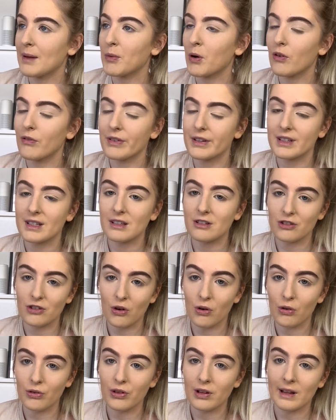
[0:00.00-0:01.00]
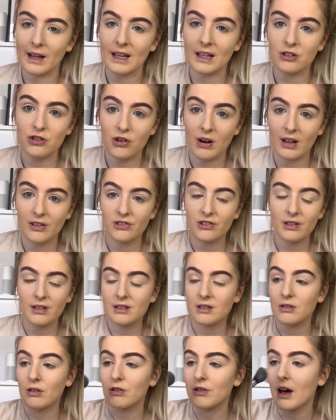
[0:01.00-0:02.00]
Obviously there's all the like tarantulas
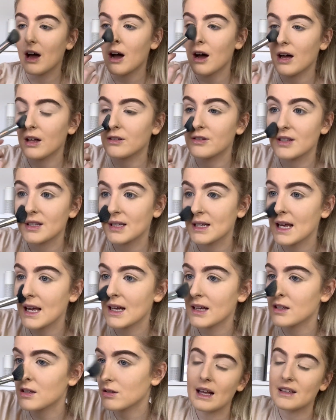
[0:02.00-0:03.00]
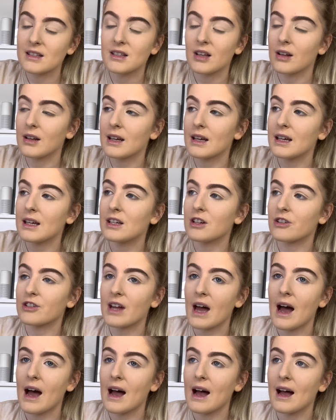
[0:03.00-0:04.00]
and all that and snakes. It's sunny, you're
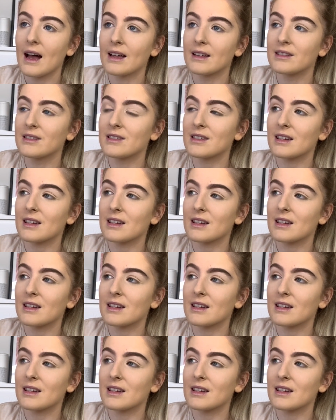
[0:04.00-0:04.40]
tanned,